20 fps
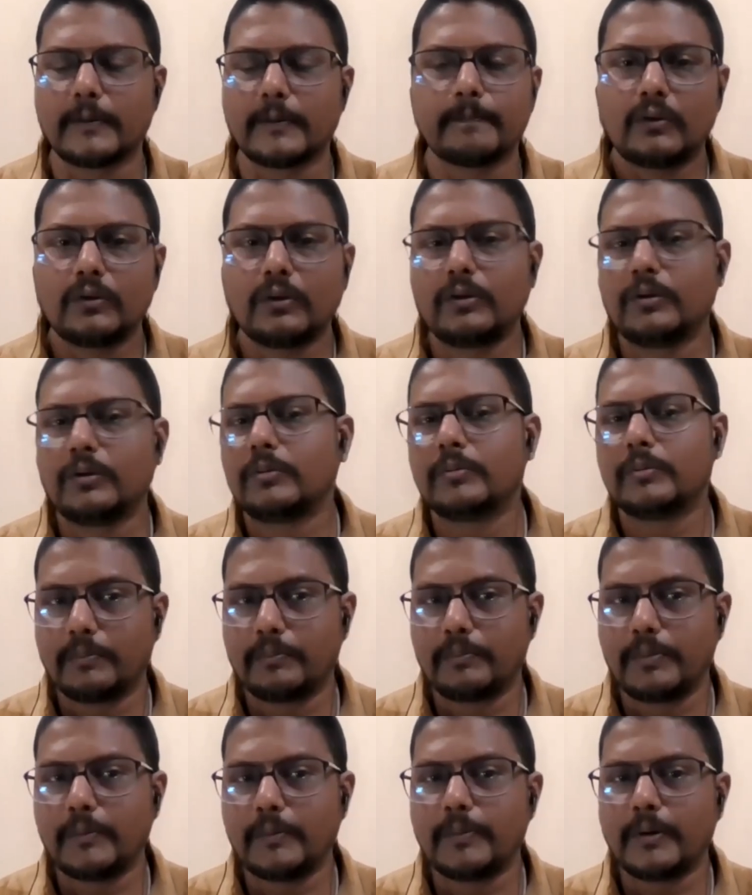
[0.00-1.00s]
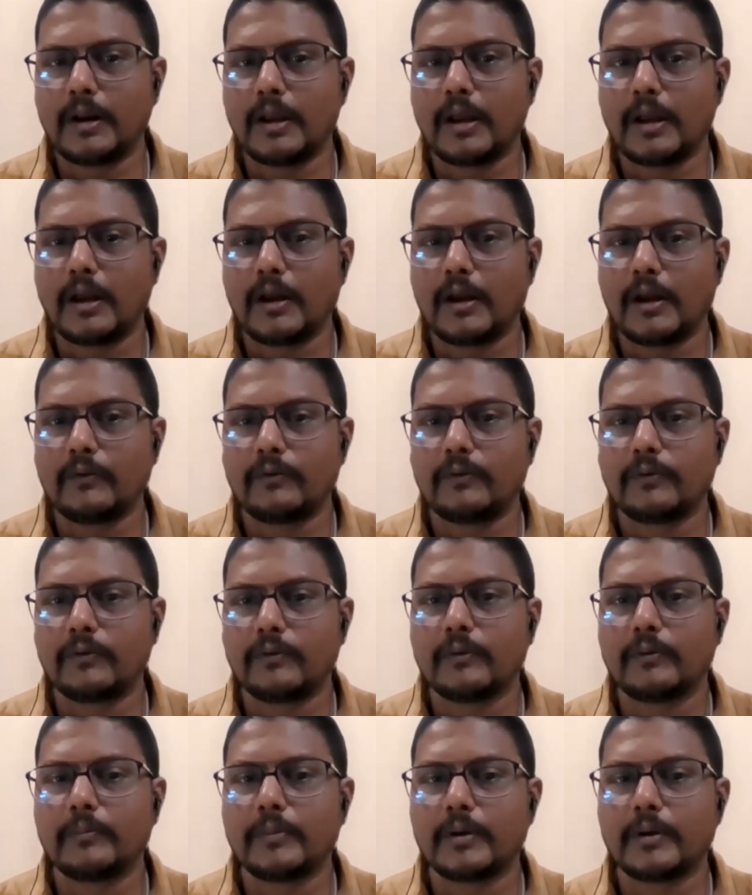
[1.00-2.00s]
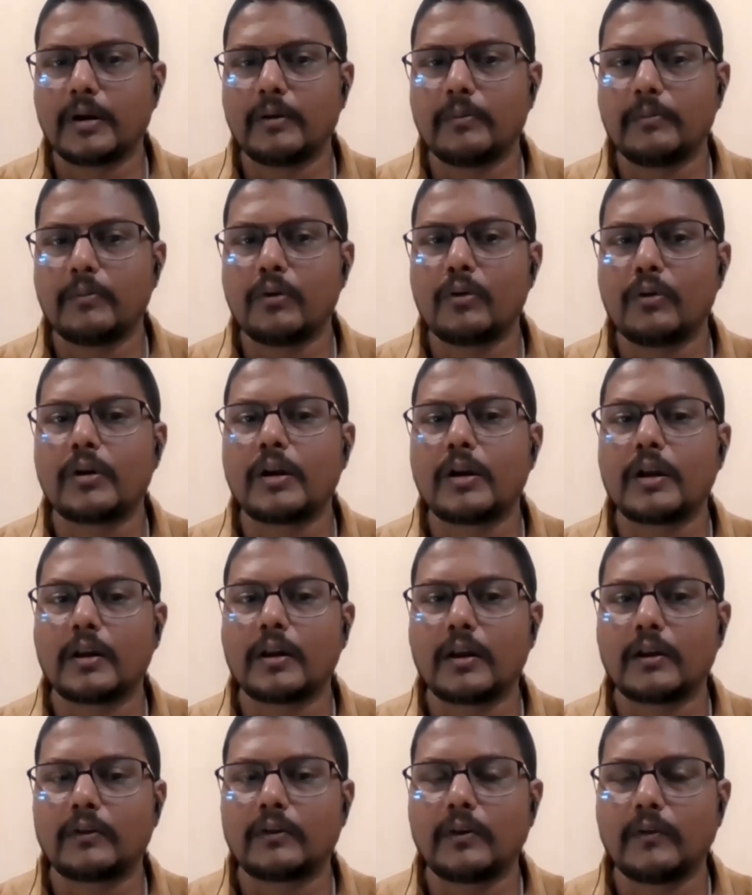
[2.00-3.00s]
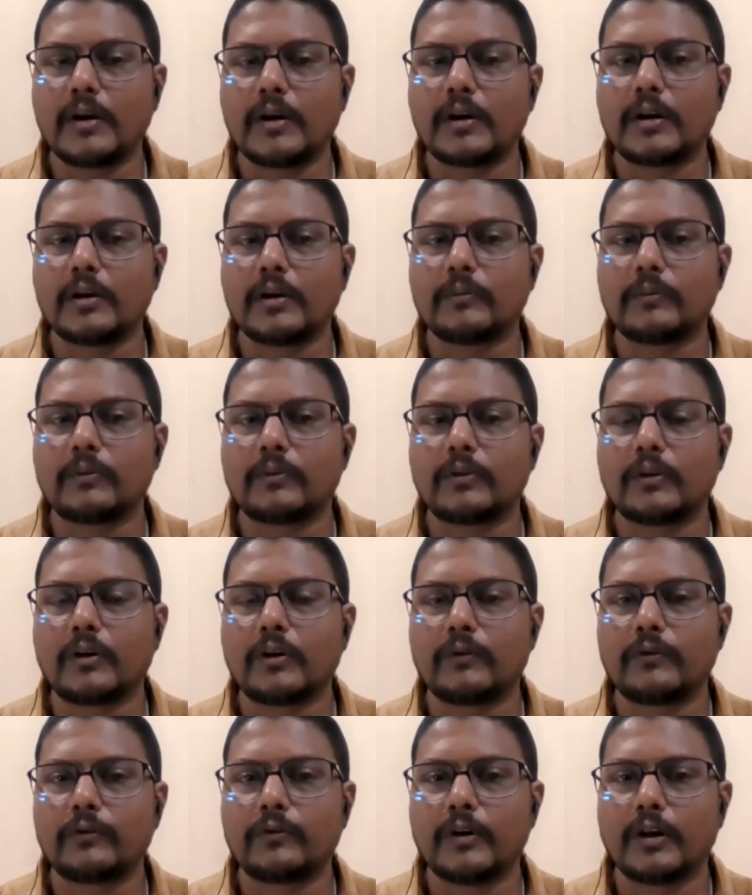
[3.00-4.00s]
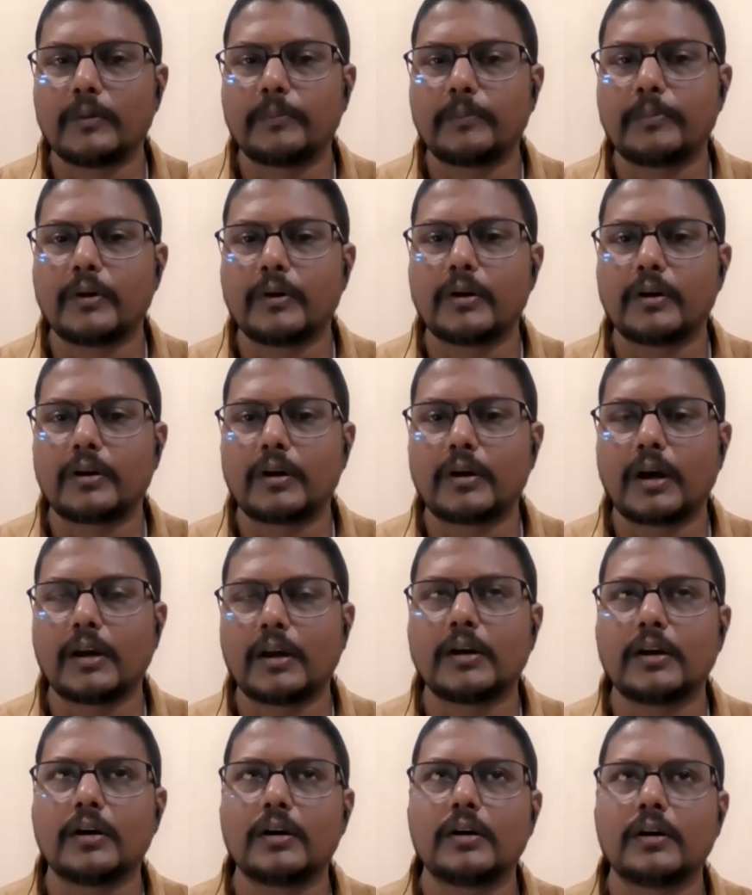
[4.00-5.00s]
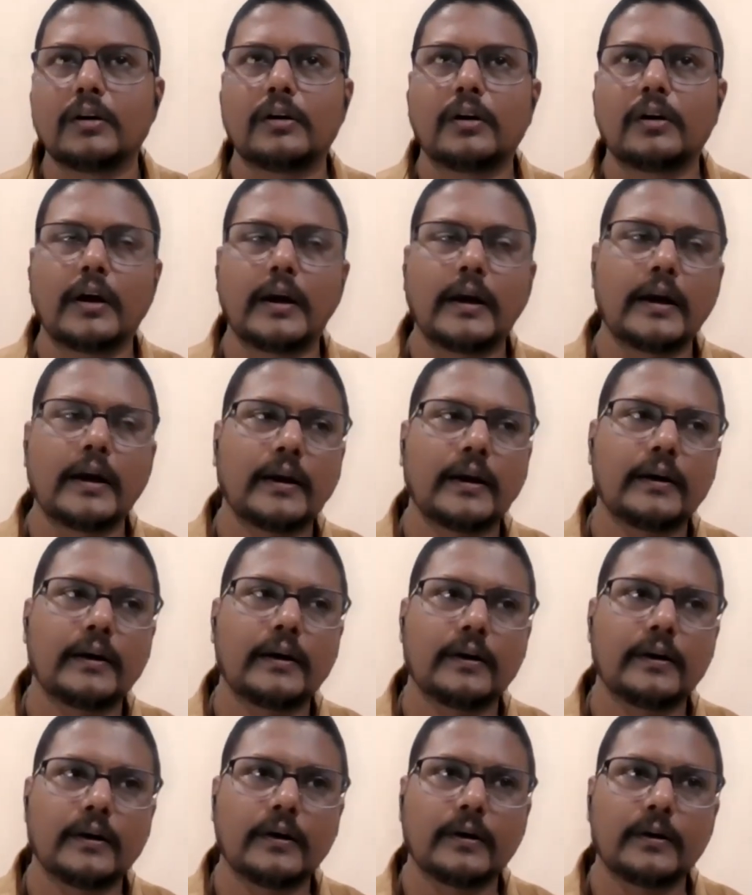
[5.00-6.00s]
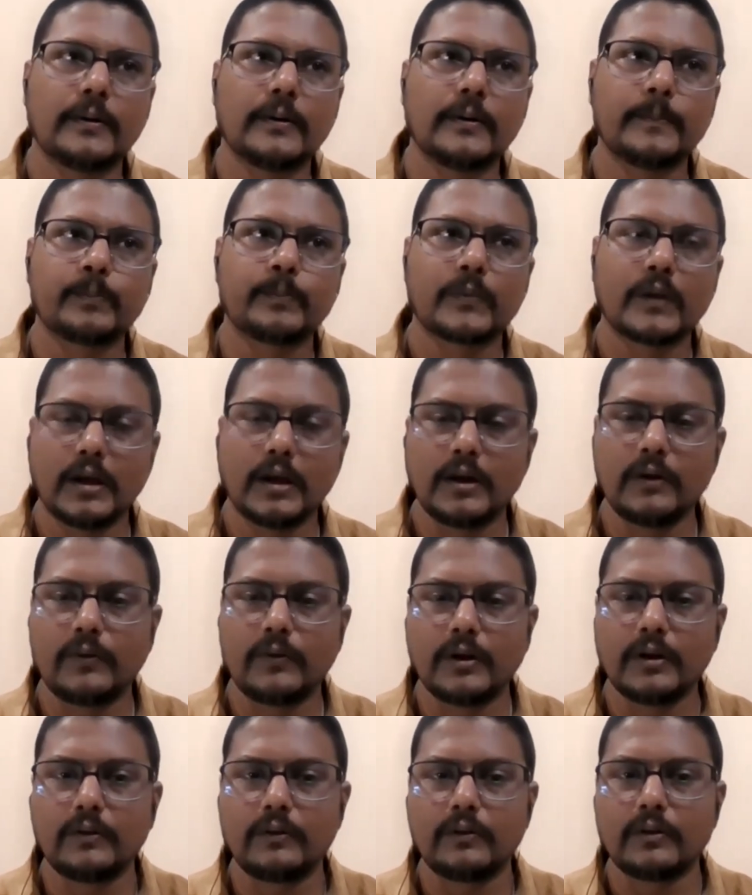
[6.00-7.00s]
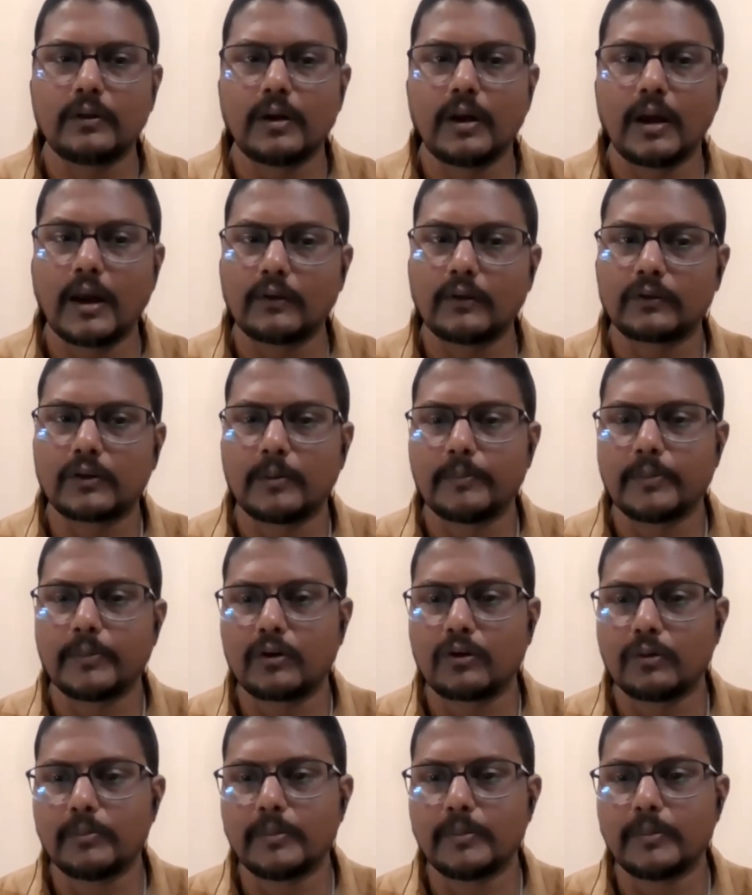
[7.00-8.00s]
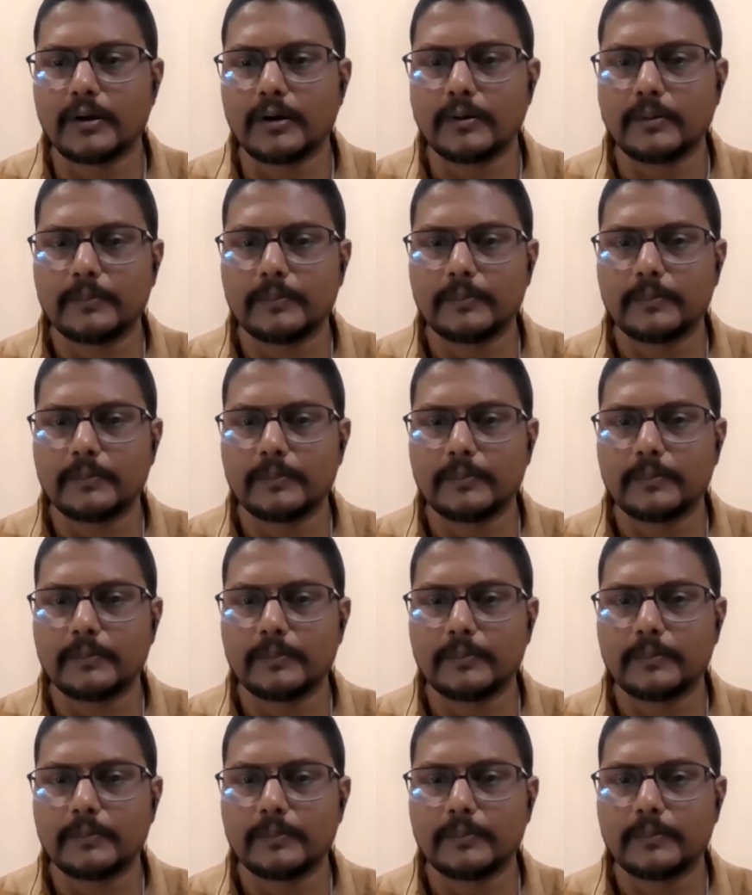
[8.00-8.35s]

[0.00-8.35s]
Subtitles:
So people have become more aggressive in terms of leopard, tiger, and elephants as compared to bear.